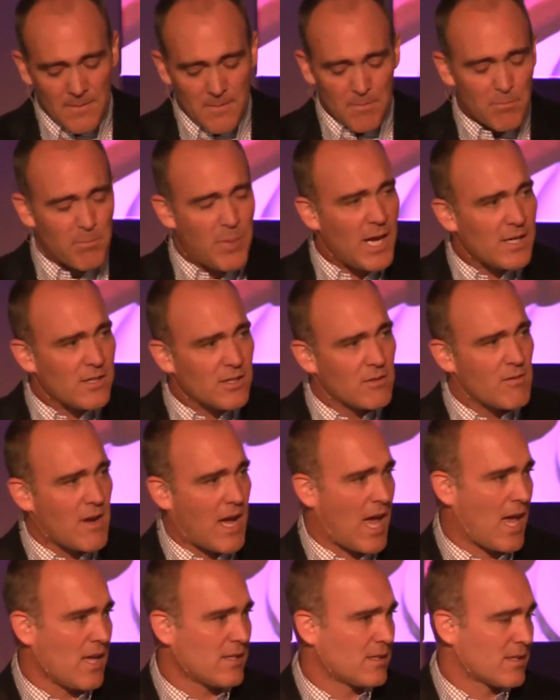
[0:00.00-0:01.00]
But you
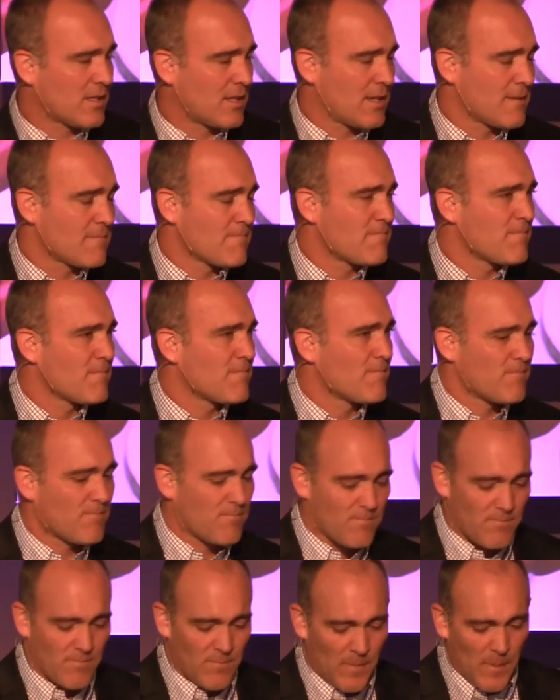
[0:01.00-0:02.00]
ask,
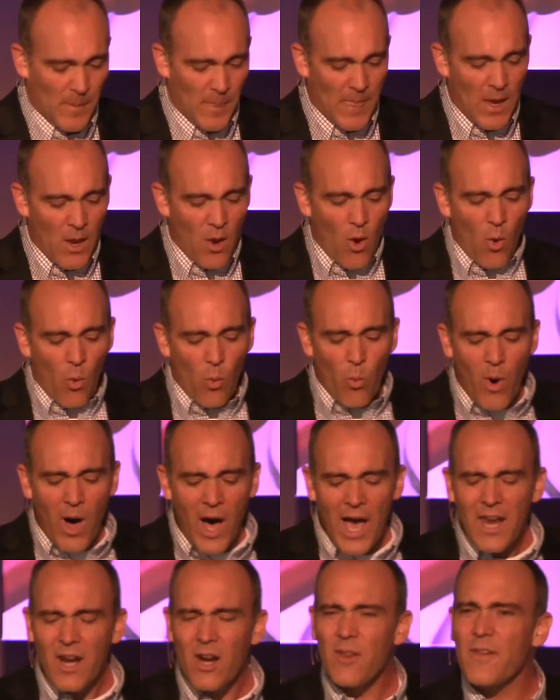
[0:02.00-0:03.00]

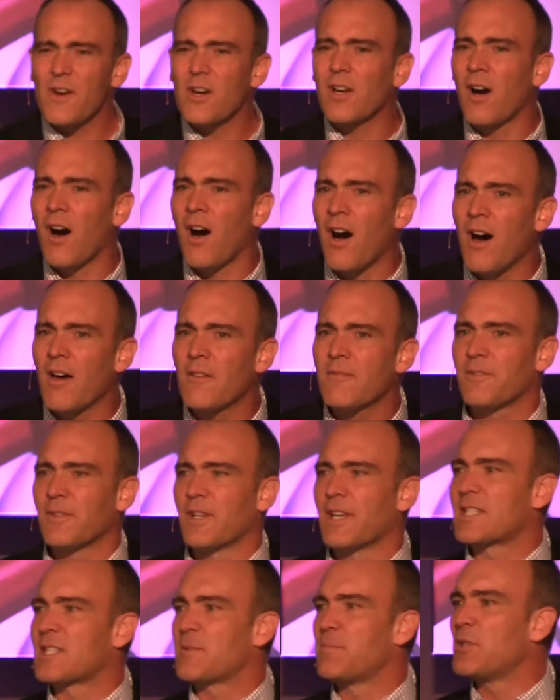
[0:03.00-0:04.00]
why are there
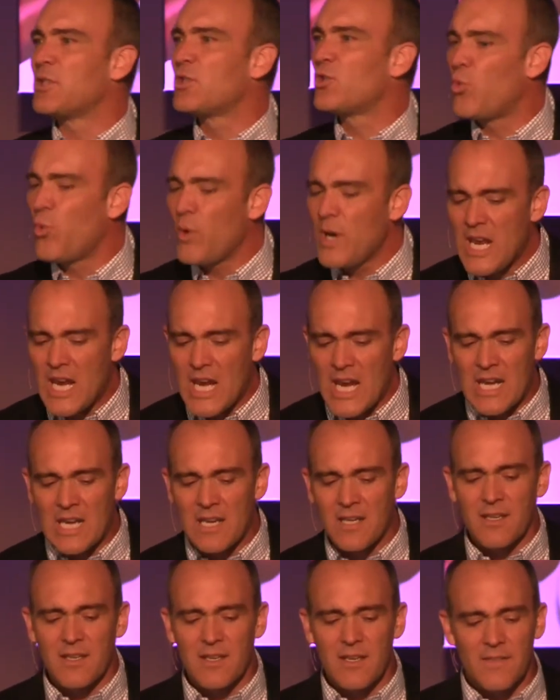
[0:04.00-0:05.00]
conflicts
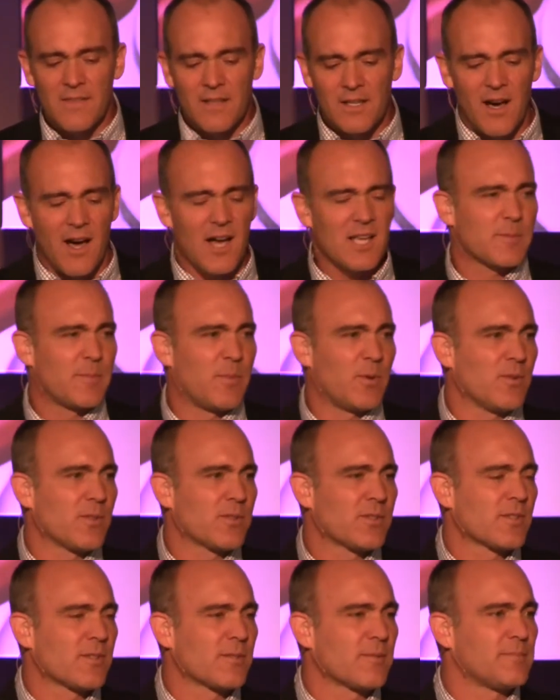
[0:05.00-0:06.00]
between the
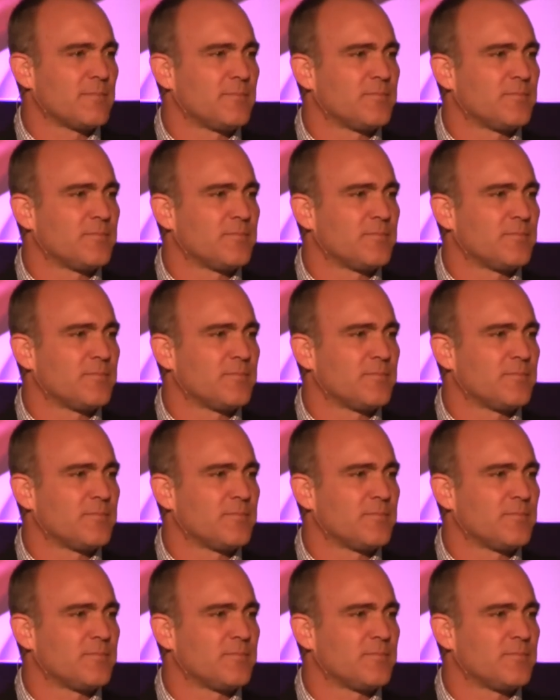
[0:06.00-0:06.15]
Gospels?